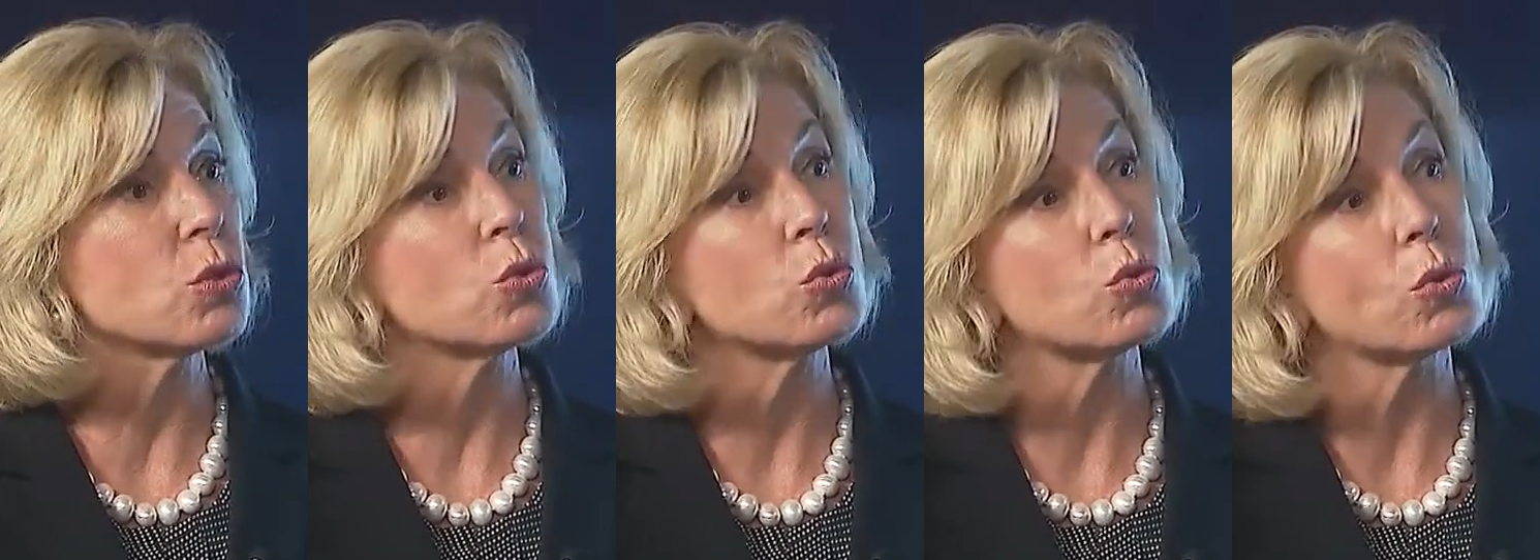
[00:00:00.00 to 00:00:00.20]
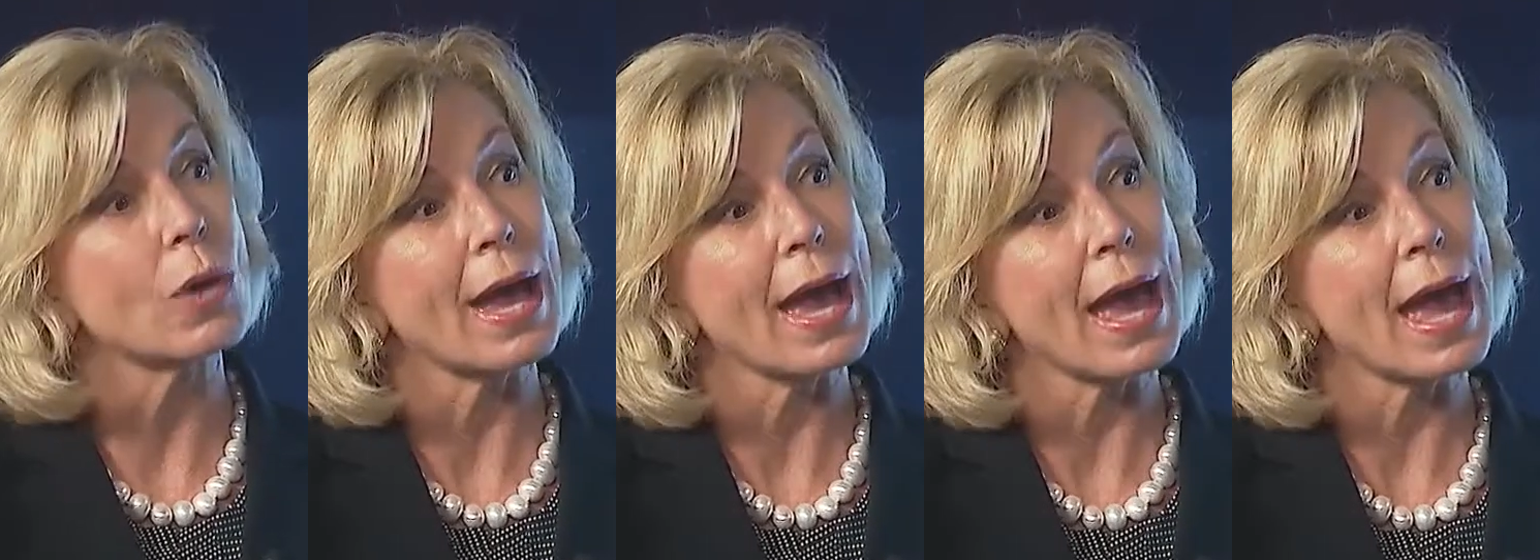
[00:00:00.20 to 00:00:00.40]

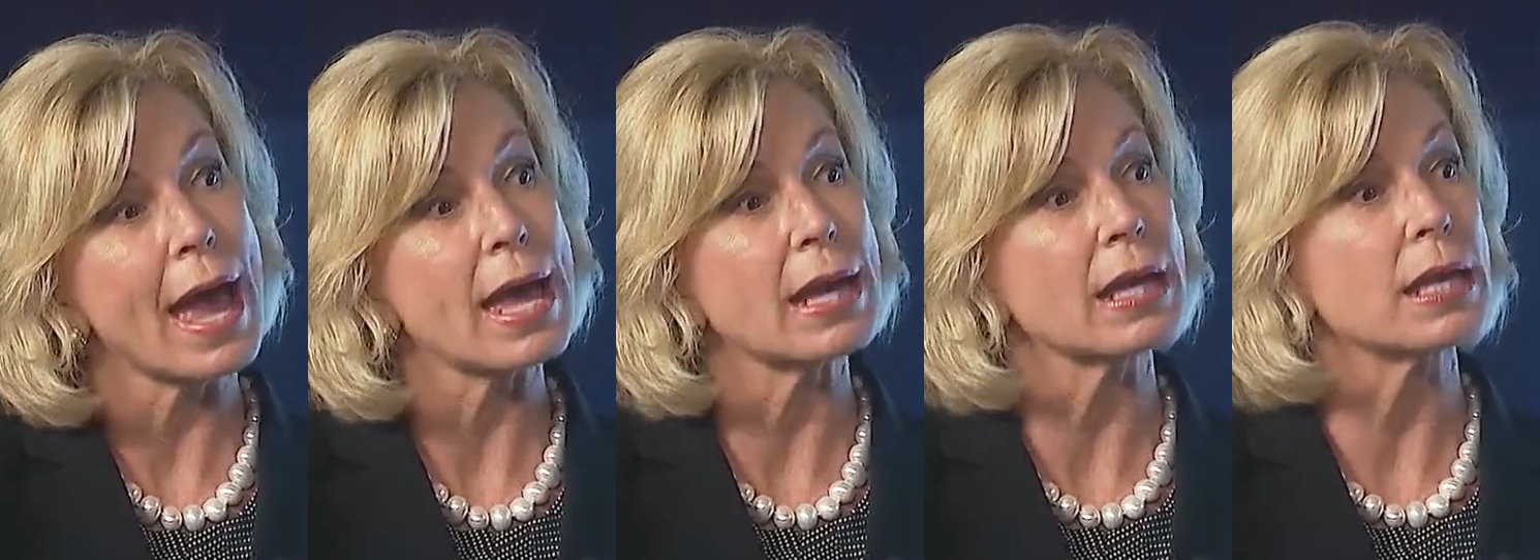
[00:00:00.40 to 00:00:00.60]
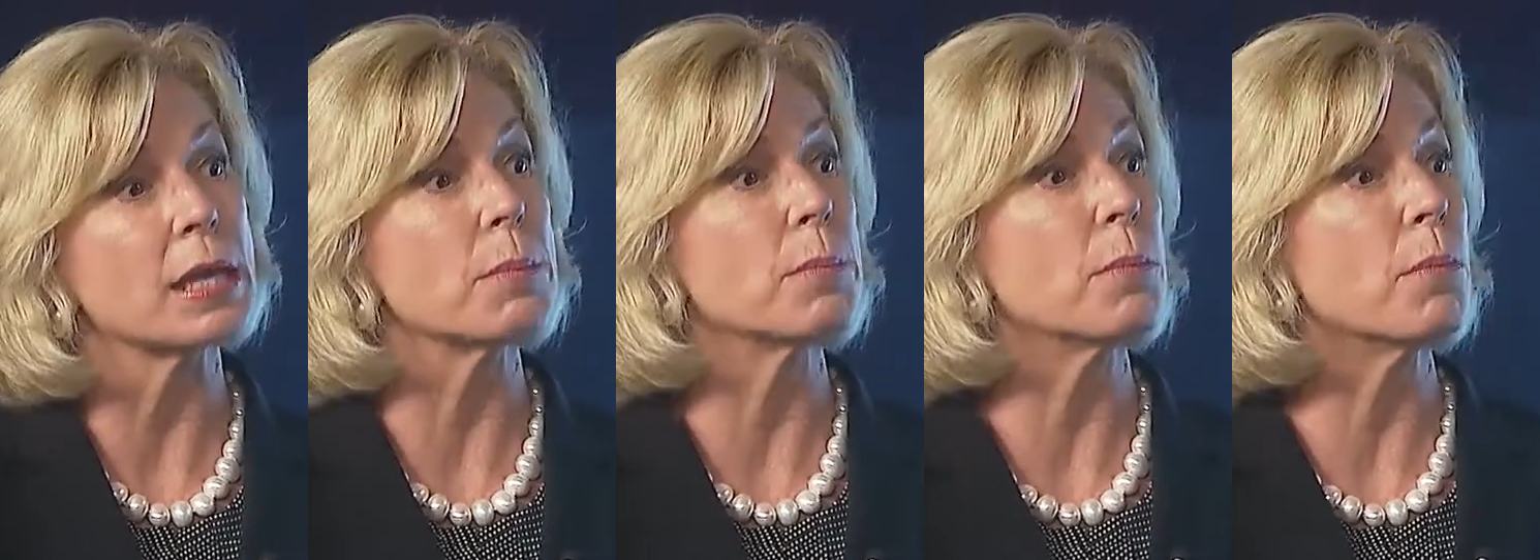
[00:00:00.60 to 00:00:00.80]
who
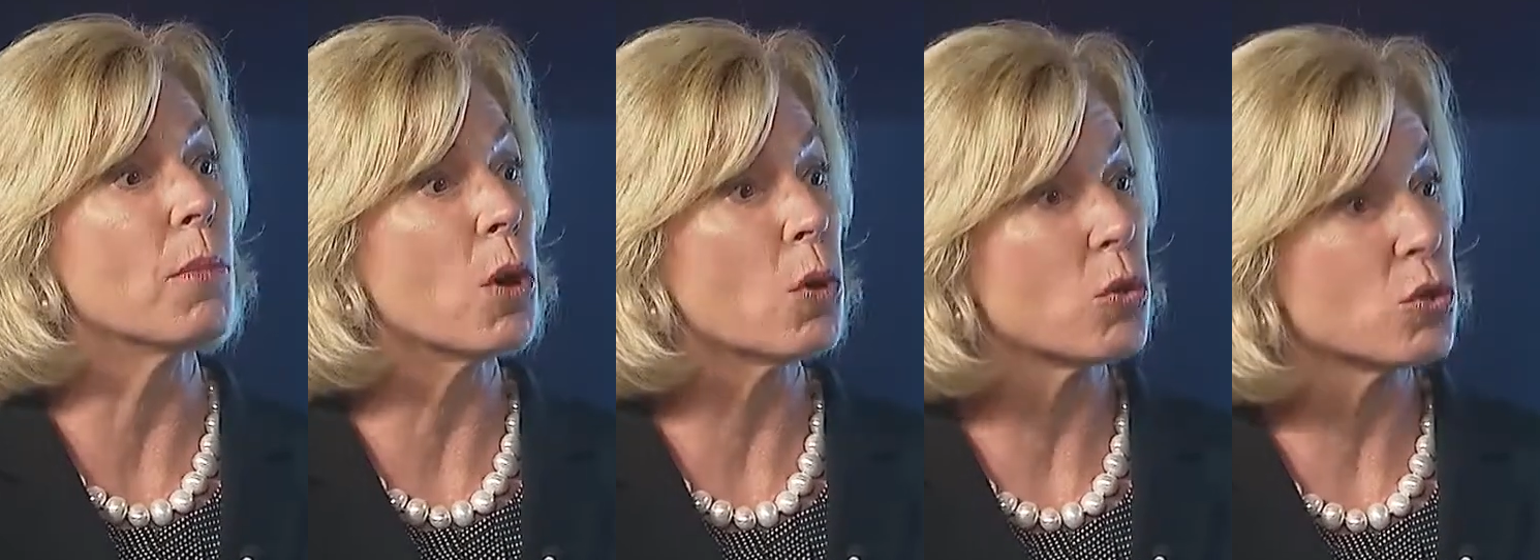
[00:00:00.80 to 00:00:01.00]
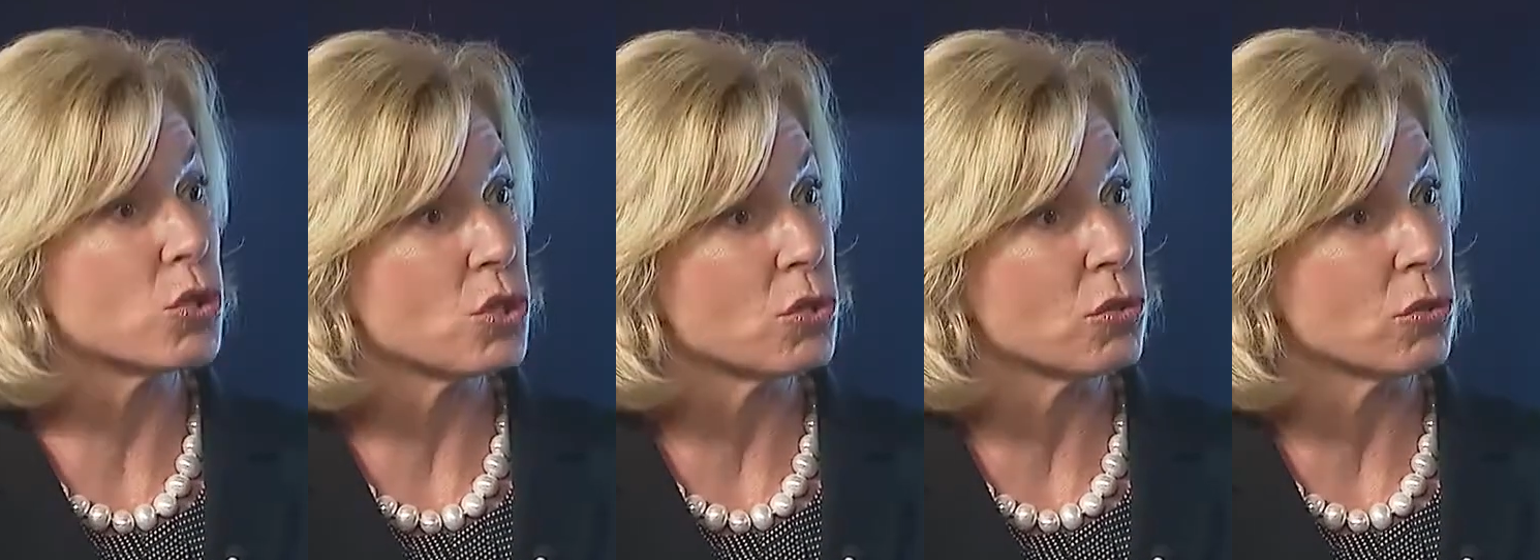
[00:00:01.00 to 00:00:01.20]
had
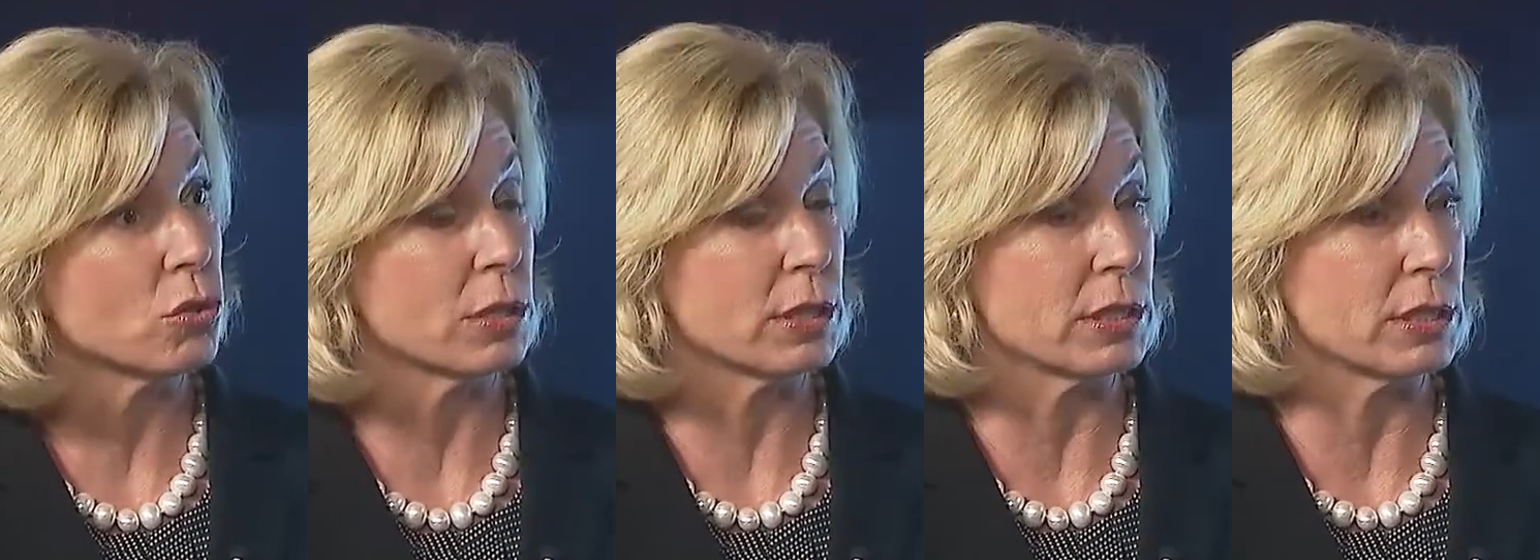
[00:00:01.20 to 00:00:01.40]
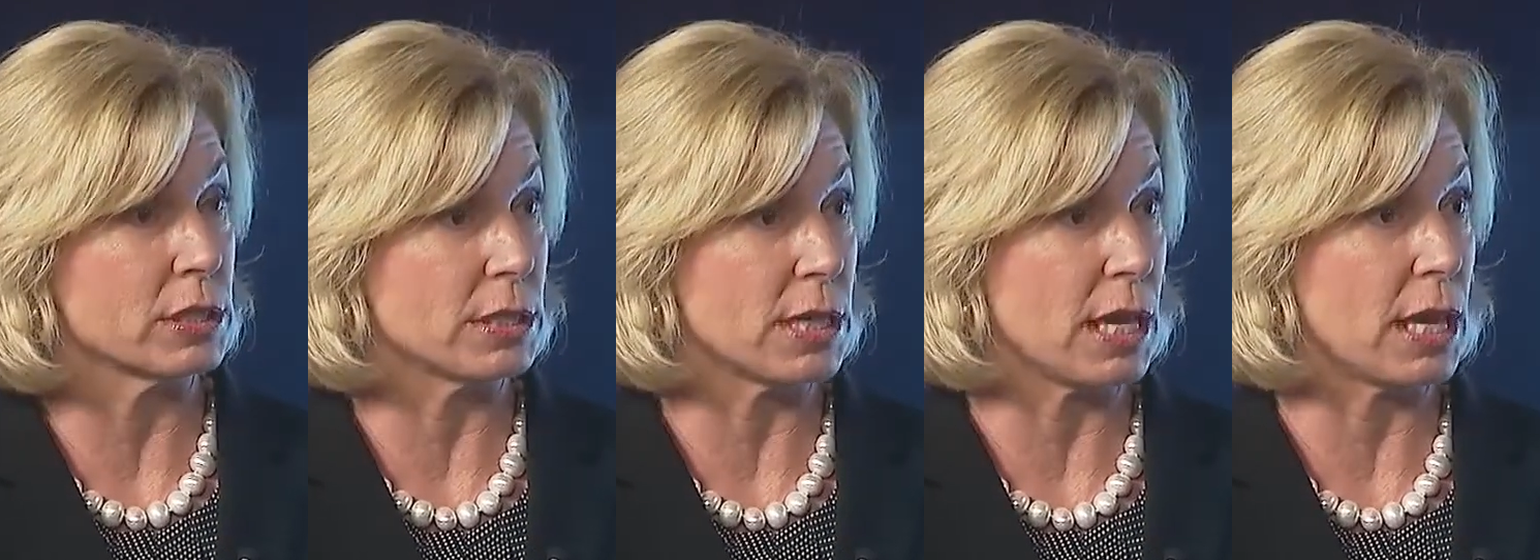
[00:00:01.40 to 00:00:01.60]

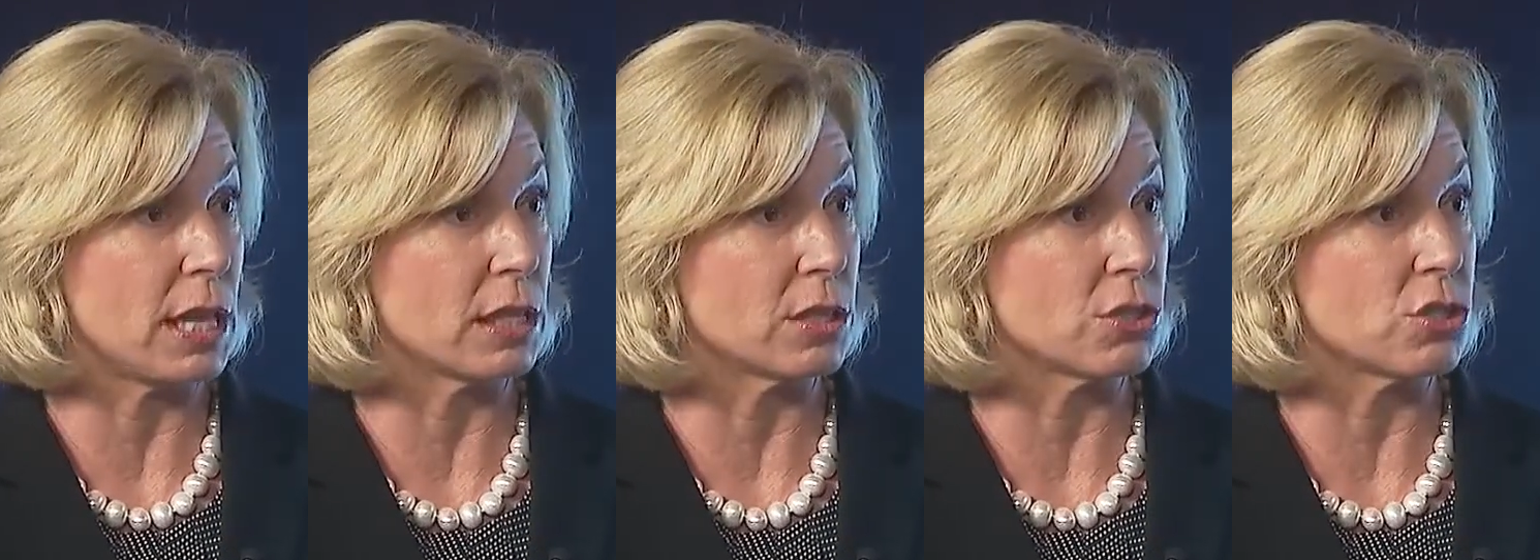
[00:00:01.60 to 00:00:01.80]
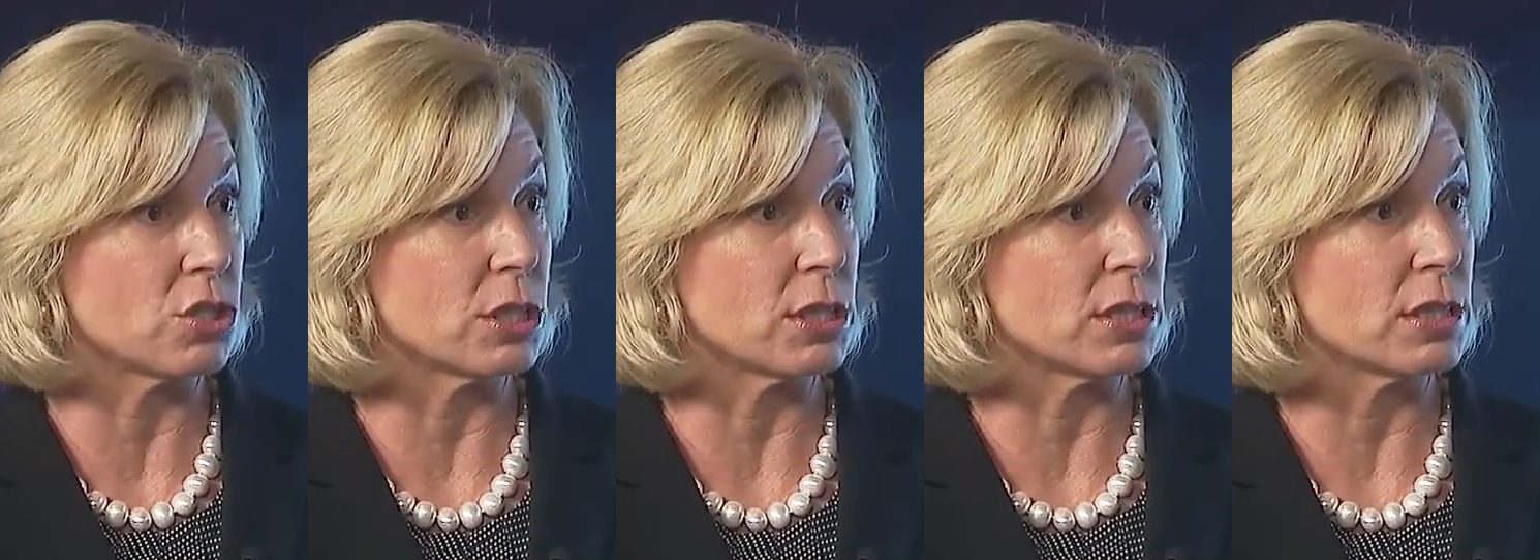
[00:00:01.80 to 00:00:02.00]
emotional
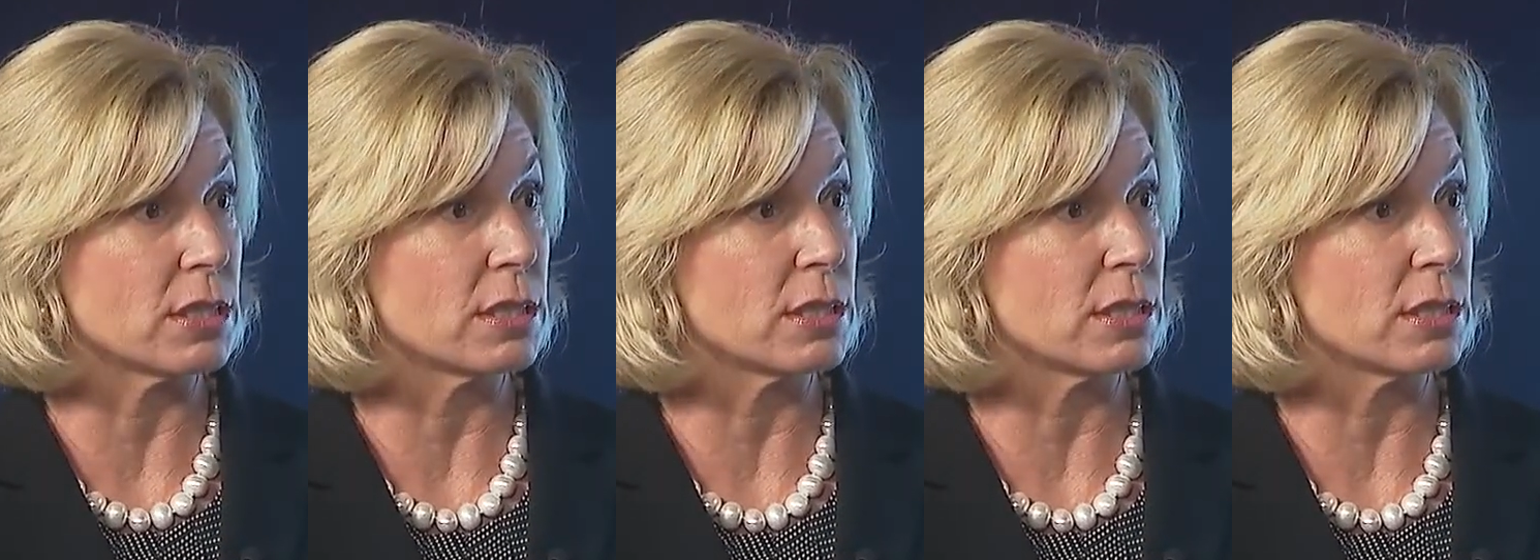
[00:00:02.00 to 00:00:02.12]
intelligence.